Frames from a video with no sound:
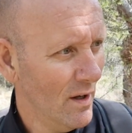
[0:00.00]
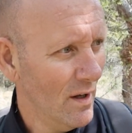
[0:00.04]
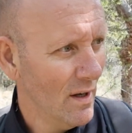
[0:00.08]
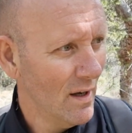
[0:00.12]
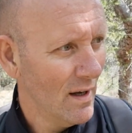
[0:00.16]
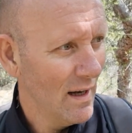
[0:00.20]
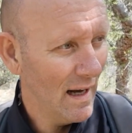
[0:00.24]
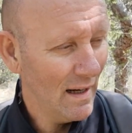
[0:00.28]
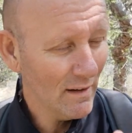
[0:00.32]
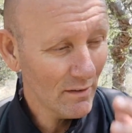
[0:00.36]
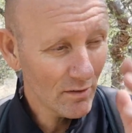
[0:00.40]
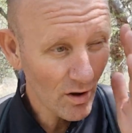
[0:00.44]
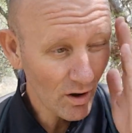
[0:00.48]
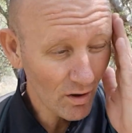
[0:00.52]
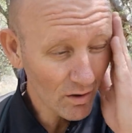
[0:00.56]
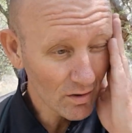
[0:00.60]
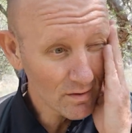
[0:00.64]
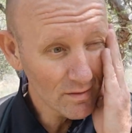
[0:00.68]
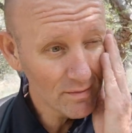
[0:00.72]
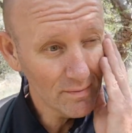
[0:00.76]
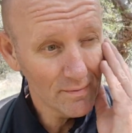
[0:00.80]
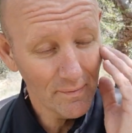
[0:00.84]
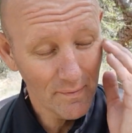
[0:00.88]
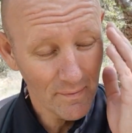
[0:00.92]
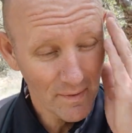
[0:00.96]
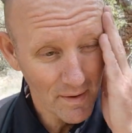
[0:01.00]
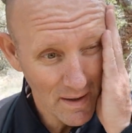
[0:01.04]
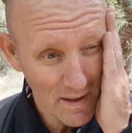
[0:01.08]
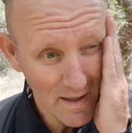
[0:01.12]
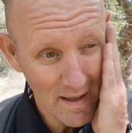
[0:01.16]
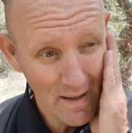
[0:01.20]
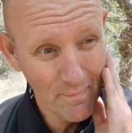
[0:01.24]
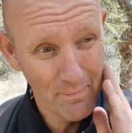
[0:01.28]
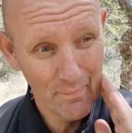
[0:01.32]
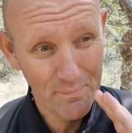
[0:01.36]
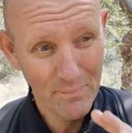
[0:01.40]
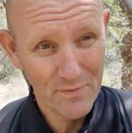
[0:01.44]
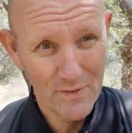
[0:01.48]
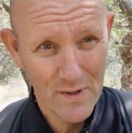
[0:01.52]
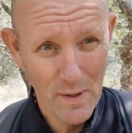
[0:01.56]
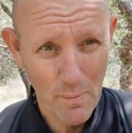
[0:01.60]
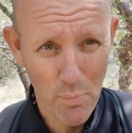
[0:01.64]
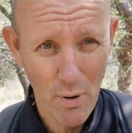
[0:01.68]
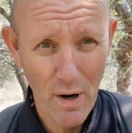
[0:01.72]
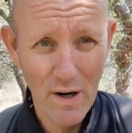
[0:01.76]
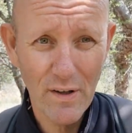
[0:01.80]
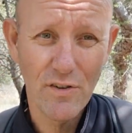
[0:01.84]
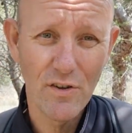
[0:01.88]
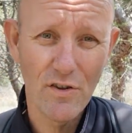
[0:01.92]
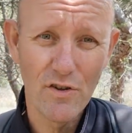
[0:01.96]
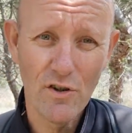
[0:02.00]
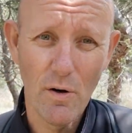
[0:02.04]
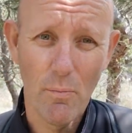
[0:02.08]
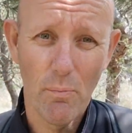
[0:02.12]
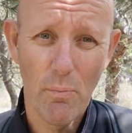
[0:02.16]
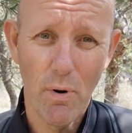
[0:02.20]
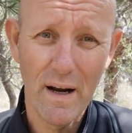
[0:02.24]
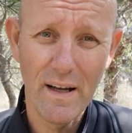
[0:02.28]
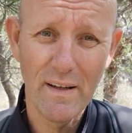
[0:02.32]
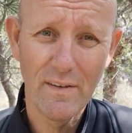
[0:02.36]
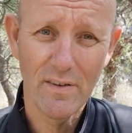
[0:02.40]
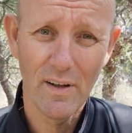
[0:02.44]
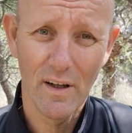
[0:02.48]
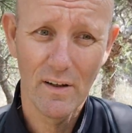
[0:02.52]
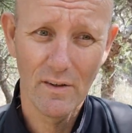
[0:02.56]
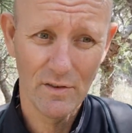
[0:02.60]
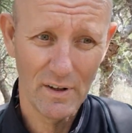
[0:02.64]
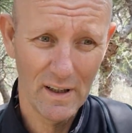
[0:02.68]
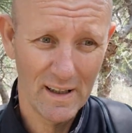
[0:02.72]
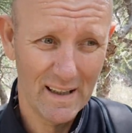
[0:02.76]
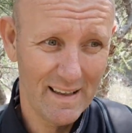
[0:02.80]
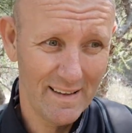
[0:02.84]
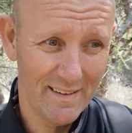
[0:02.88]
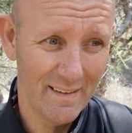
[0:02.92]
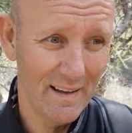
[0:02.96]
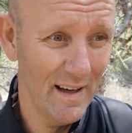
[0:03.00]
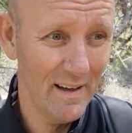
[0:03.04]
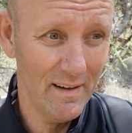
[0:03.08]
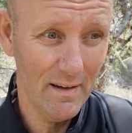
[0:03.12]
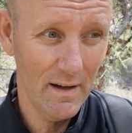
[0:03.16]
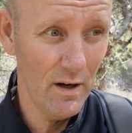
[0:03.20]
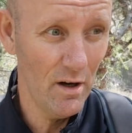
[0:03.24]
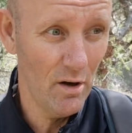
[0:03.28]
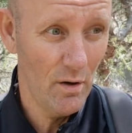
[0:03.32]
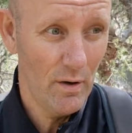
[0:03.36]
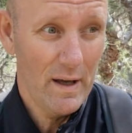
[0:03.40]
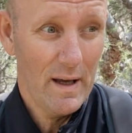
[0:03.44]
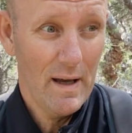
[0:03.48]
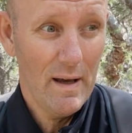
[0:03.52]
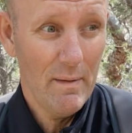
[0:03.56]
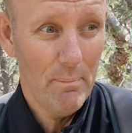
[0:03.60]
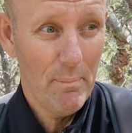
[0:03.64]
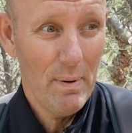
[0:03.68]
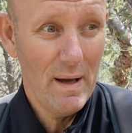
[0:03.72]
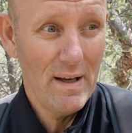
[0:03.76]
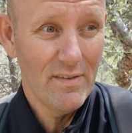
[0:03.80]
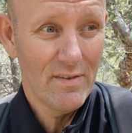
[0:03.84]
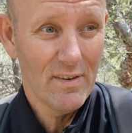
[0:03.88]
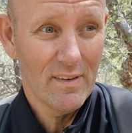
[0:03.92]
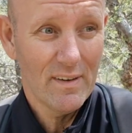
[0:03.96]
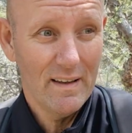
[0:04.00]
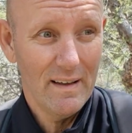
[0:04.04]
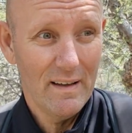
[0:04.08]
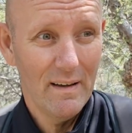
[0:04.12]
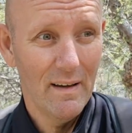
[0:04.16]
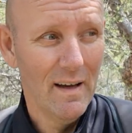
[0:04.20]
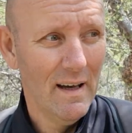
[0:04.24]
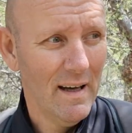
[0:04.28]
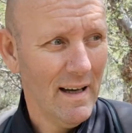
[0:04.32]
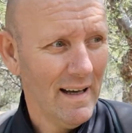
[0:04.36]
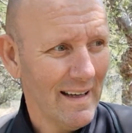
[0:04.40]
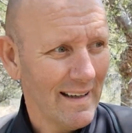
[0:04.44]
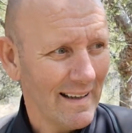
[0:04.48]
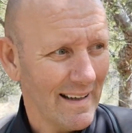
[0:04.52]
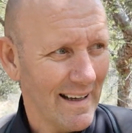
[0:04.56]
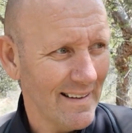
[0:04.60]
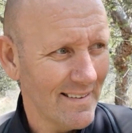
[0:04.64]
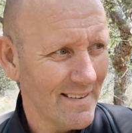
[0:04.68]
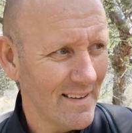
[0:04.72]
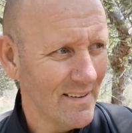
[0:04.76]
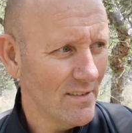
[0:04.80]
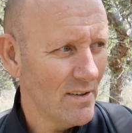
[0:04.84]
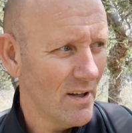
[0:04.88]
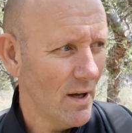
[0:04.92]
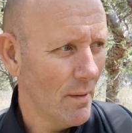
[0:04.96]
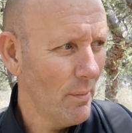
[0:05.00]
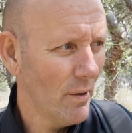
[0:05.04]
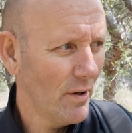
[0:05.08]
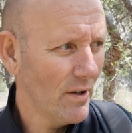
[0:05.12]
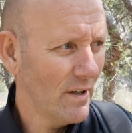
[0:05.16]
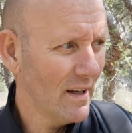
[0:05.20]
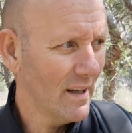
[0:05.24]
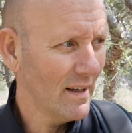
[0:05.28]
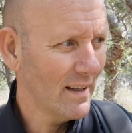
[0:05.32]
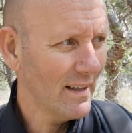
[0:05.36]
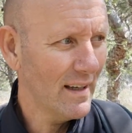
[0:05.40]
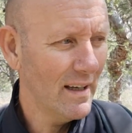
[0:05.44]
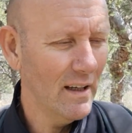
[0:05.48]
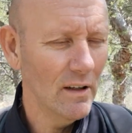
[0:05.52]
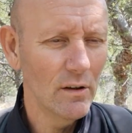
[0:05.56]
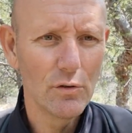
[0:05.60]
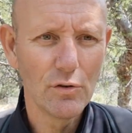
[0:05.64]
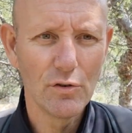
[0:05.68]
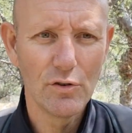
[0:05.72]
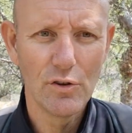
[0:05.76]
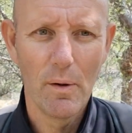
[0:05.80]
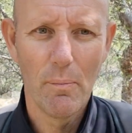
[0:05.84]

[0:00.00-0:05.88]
alcohol um, depresses your brain cells. It, you know, it basically gets into your body and kills your